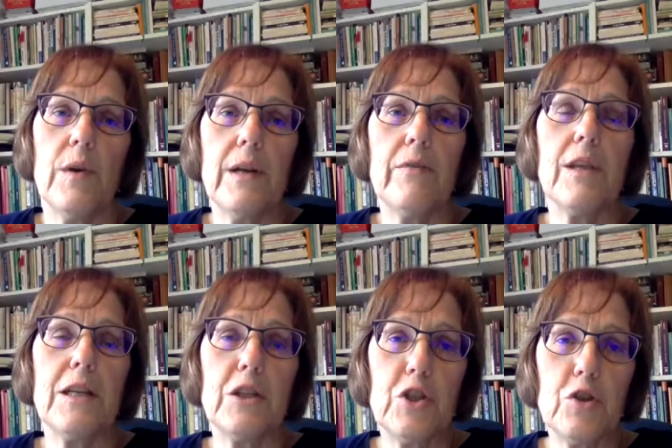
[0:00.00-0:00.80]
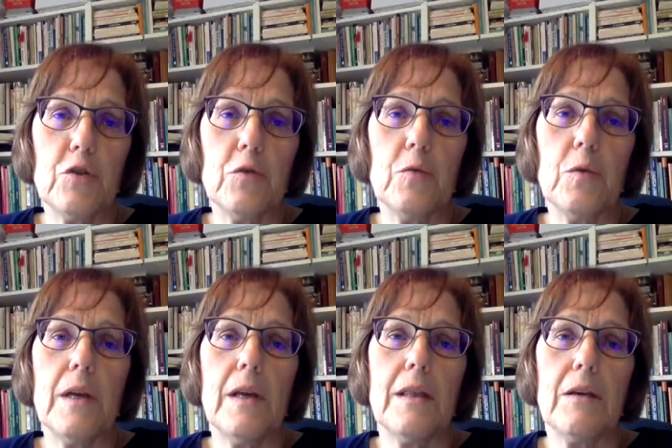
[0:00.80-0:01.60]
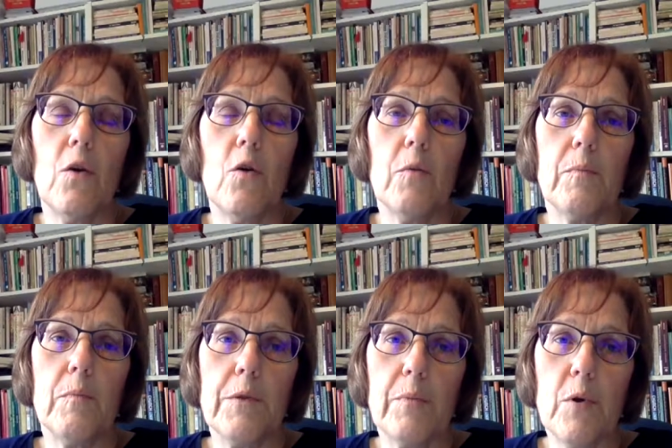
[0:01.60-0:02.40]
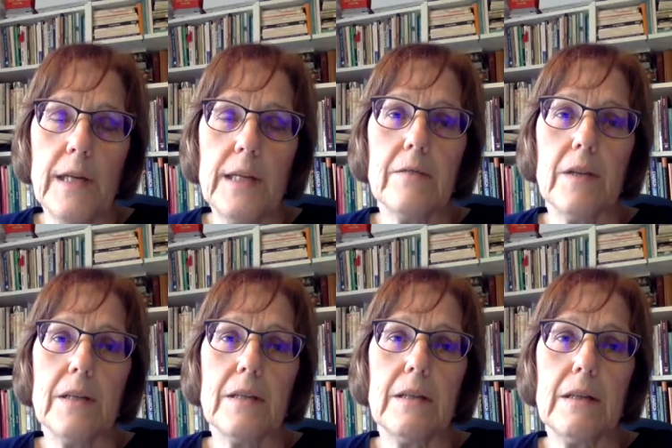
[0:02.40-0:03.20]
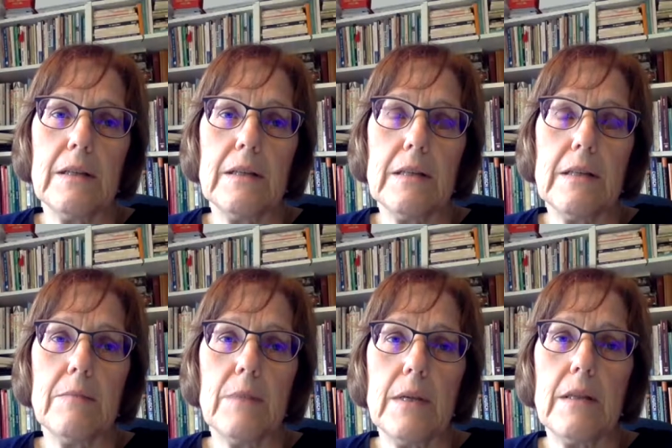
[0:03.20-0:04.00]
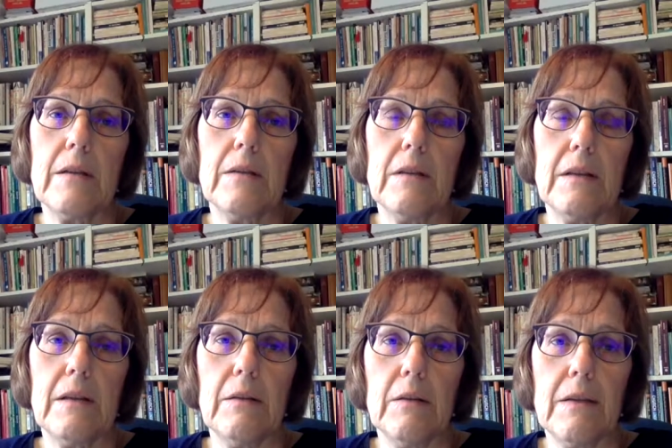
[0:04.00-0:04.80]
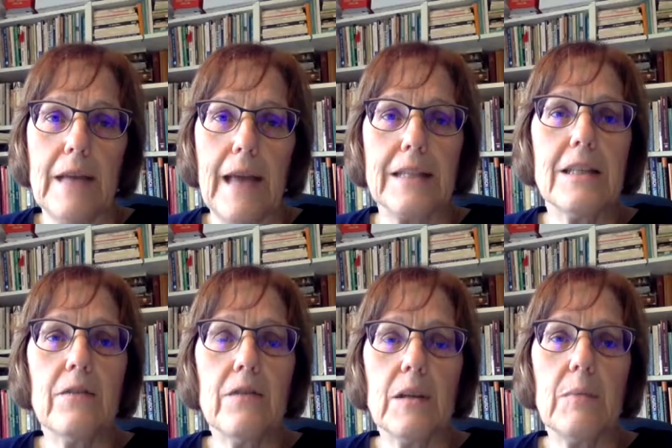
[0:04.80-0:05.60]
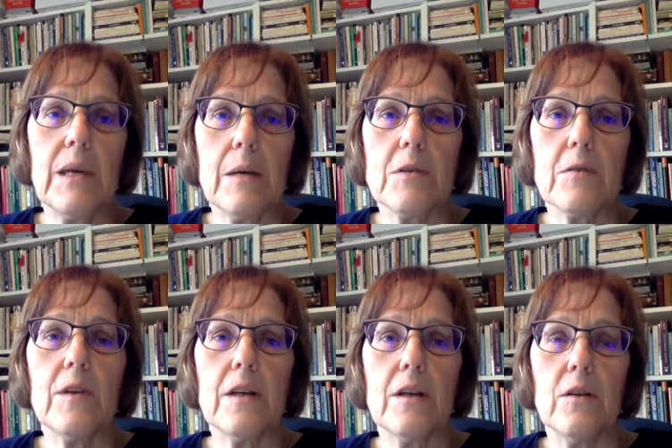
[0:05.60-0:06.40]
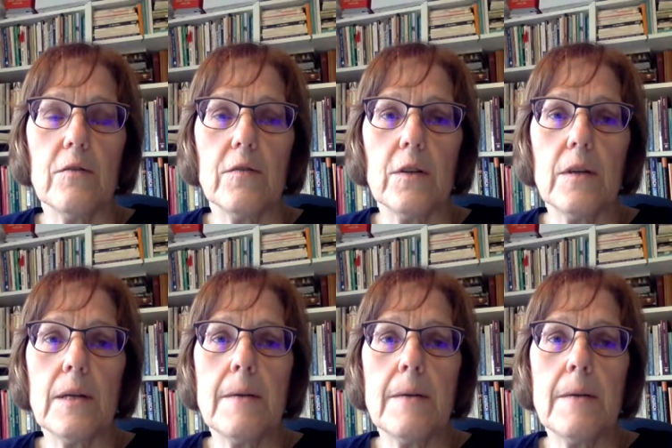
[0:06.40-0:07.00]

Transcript: Whatever they do, the point of it, the activity becomes a vehicle for